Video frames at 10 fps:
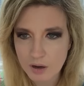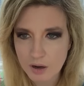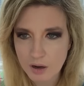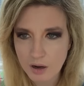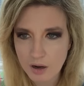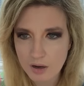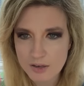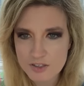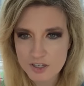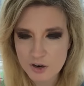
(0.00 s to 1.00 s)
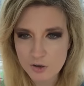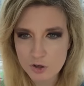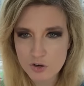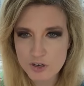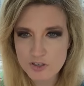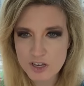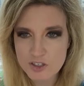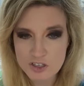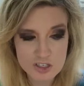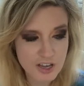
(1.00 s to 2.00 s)
Uh, let's see here. Lewis
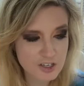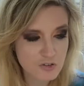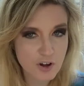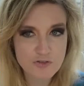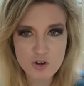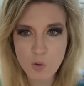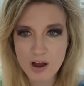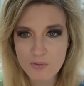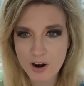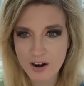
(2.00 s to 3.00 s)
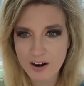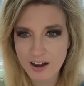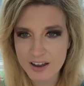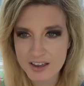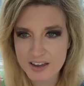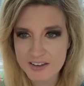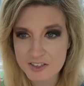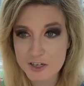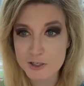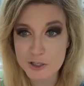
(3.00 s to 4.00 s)
says it's 6:51 where uh, he is,
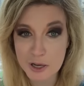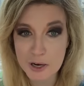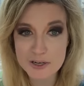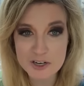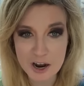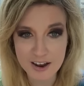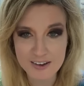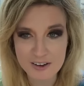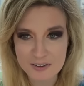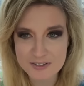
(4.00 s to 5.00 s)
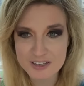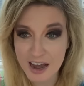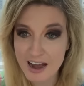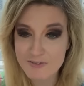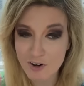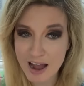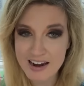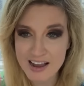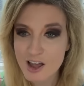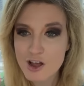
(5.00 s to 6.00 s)
and he's thinking of tacos. Ah, uh,
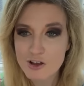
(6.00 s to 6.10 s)
Friday.